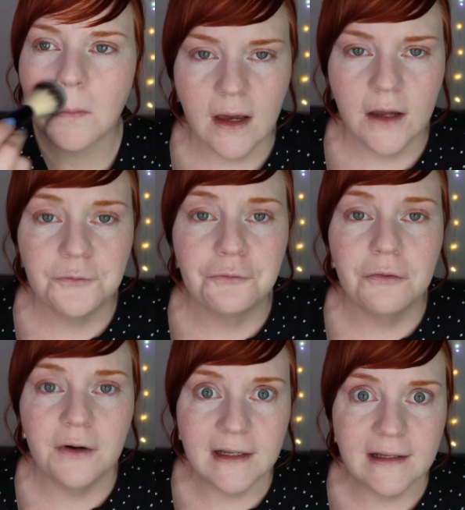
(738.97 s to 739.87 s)
I
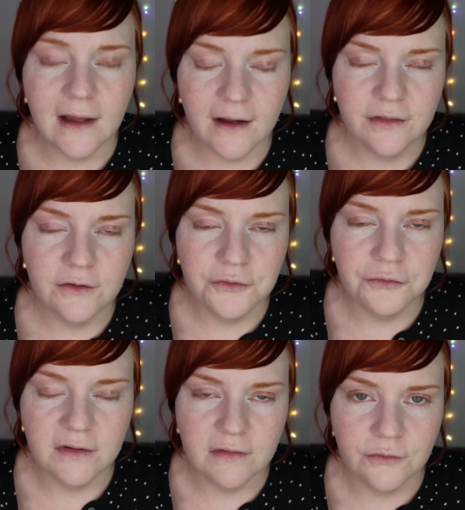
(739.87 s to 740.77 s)
really like the
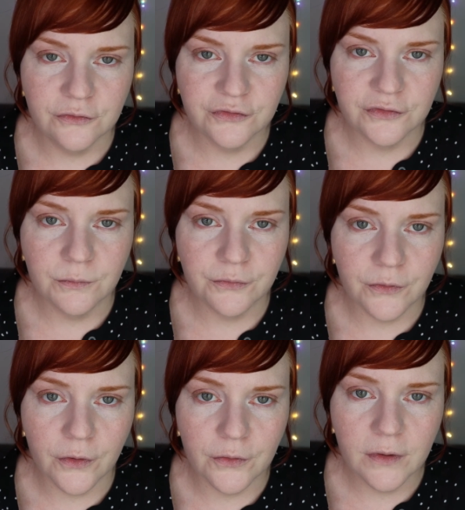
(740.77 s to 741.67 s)
new Revolution
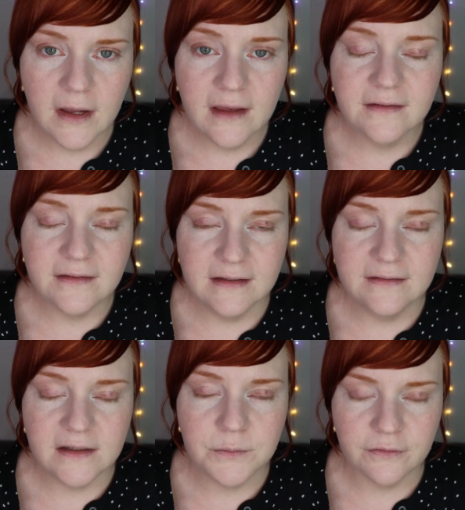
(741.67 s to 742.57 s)
Pro
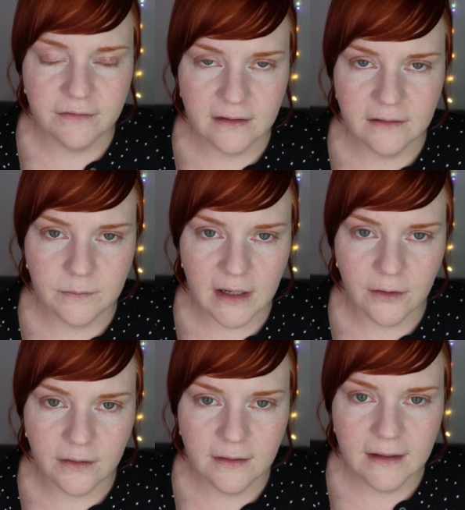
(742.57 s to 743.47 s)
CC Perfecting
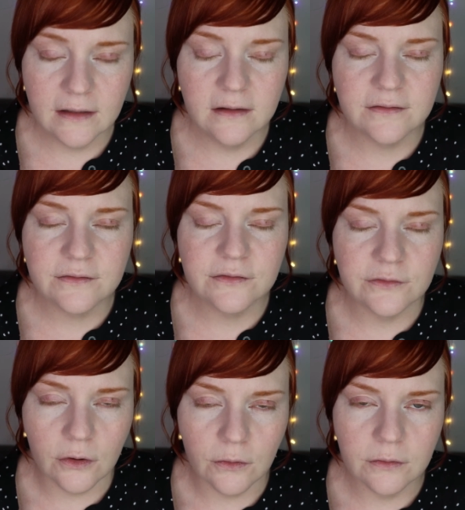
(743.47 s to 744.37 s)
Powder. It is
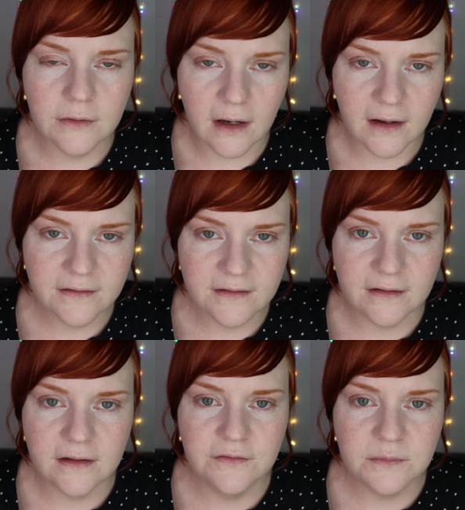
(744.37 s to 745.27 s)
so nice.
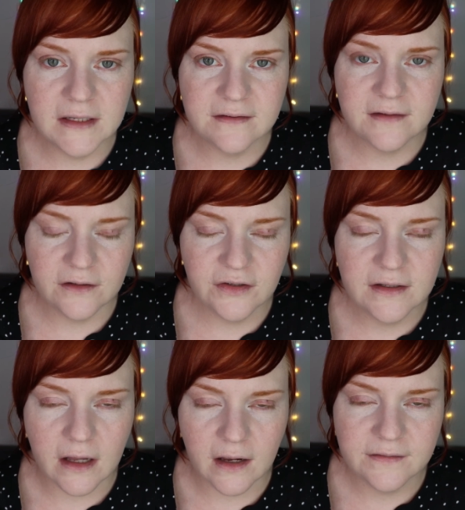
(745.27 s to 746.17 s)
It gives me such a
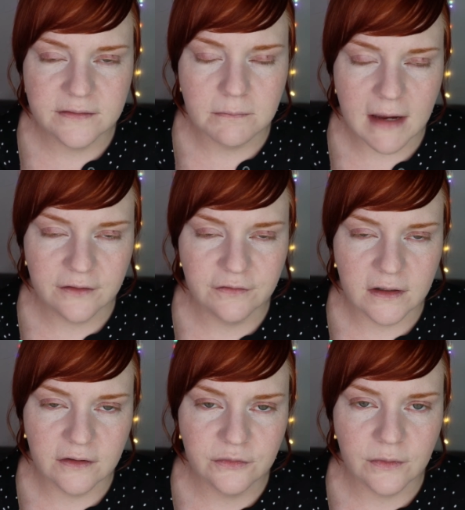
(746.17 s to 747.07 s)
nice matte
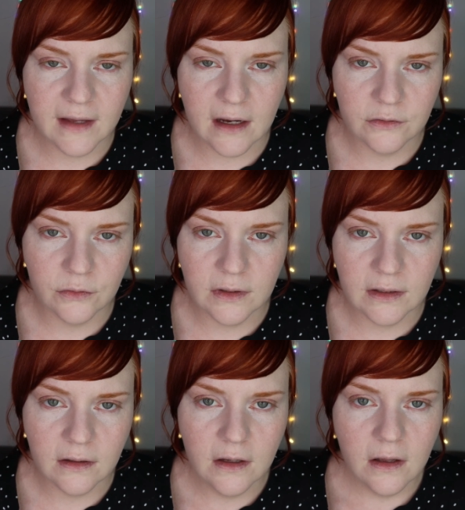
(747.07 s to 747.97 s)
finish without
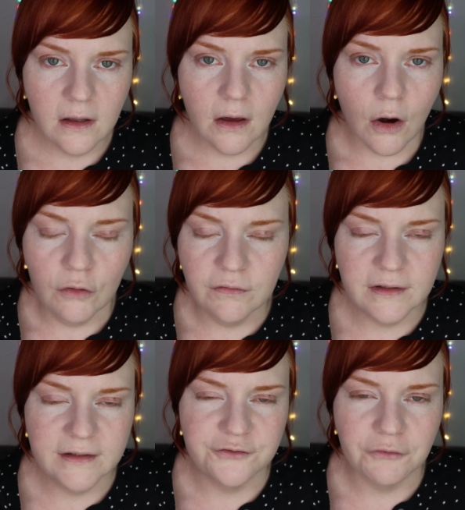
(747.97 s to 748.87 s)
looking
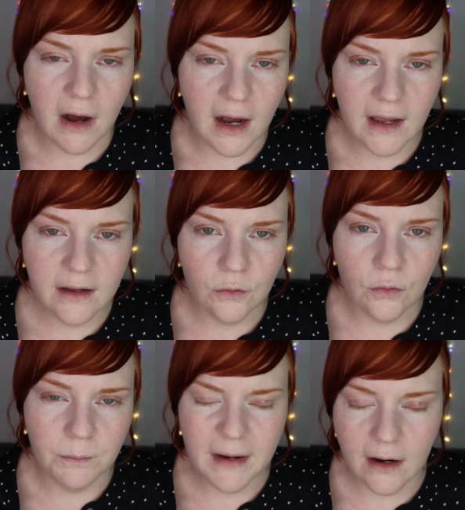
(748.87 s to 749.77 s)
overly dry
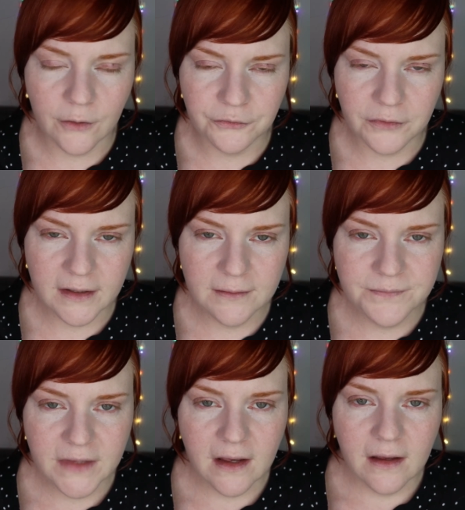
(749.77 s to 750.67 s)
or powdery.
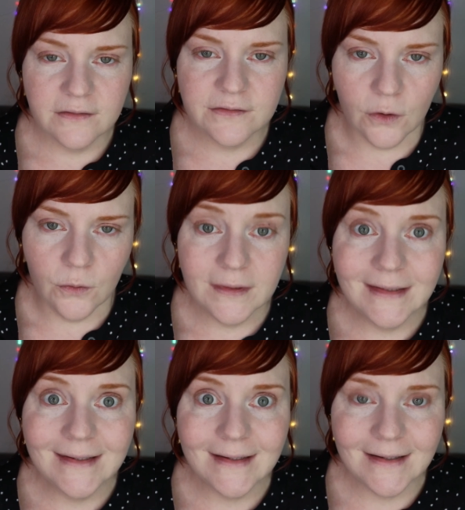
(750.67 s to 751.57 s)
So
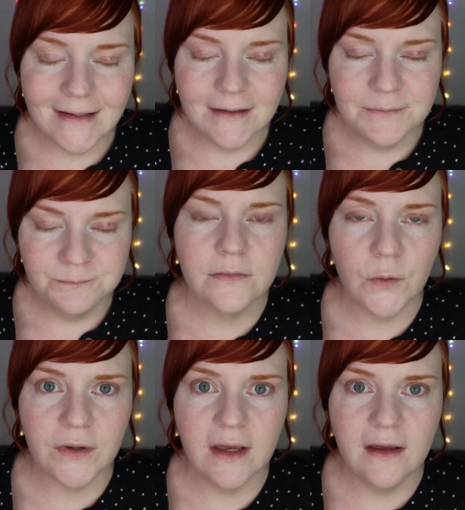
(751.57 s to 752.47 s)
yay!
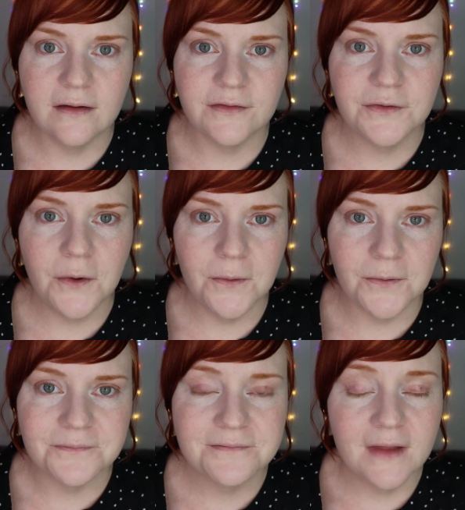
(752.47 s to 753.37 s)
Okay, so